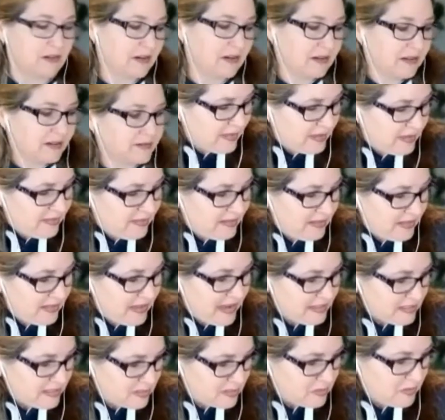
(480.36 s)
you know and then the
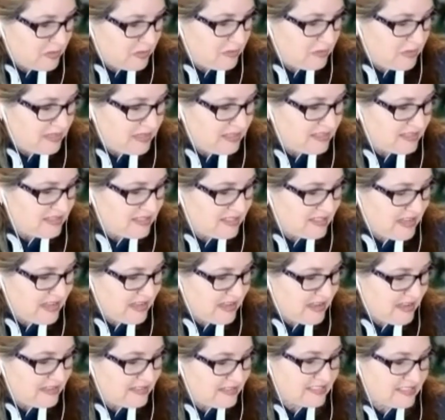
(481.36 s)
last one was
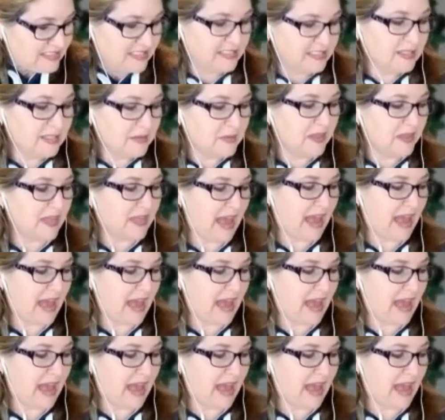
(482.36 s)
dealing mm-hmm.